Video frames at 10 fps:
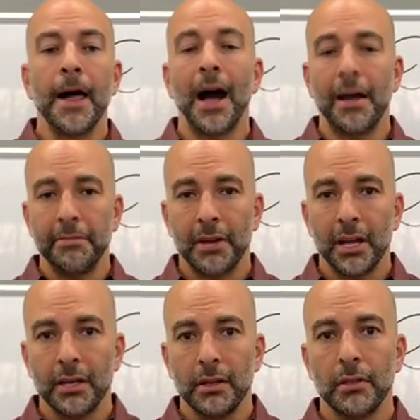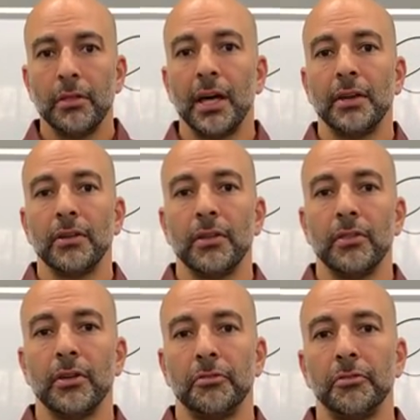I find that
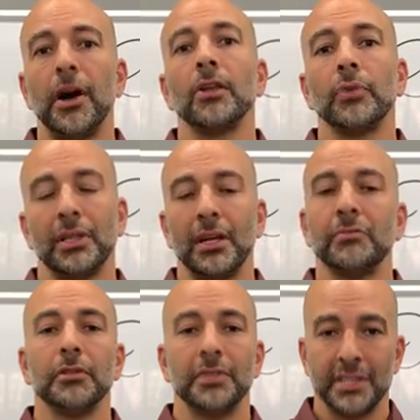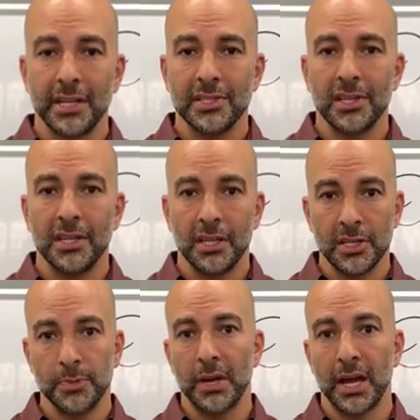the following level of intensity
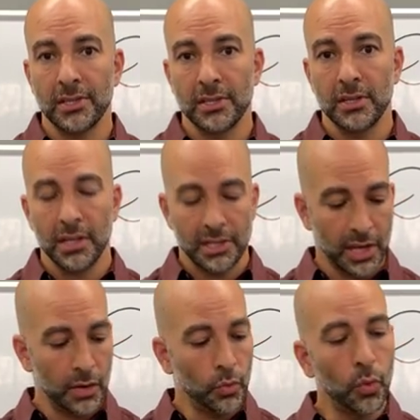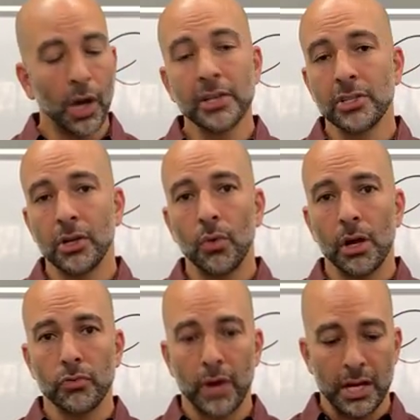is best. It's a
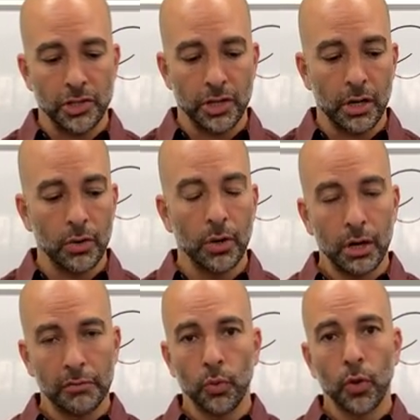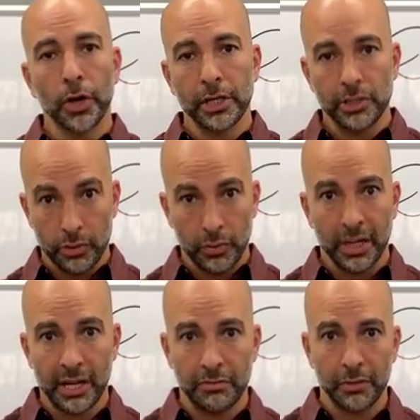one-to-one ratio of work to
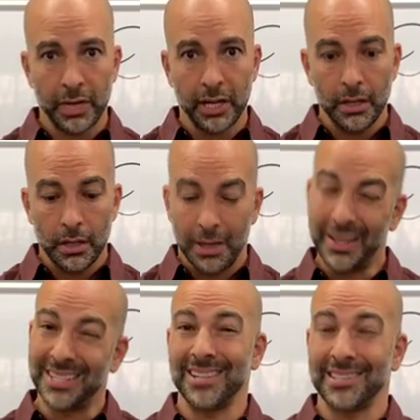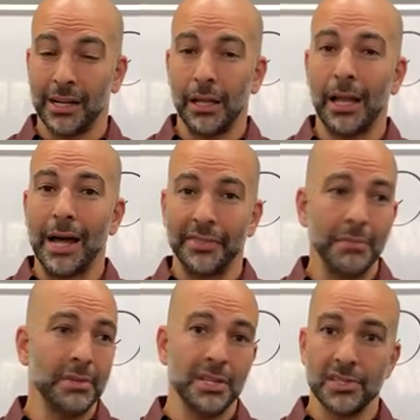recovery, and that sounds like a lot.
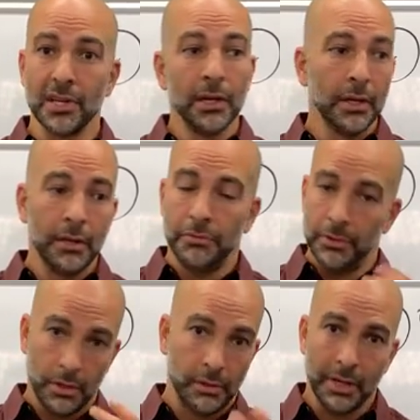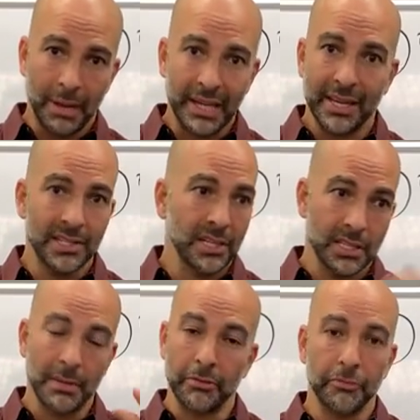That means you know, in my case, it's
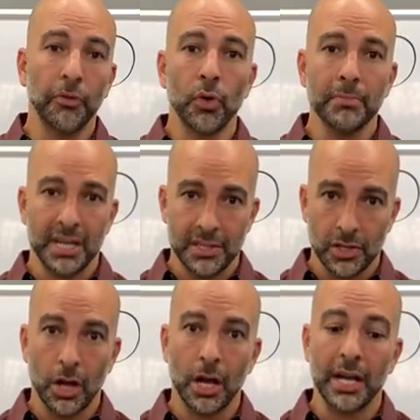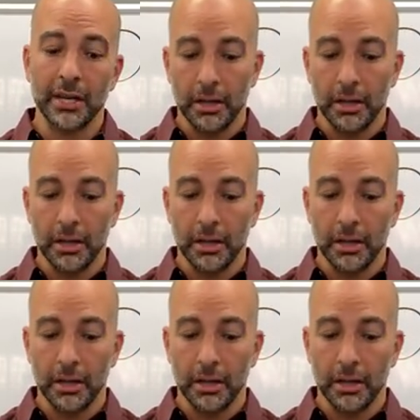about four minutes on,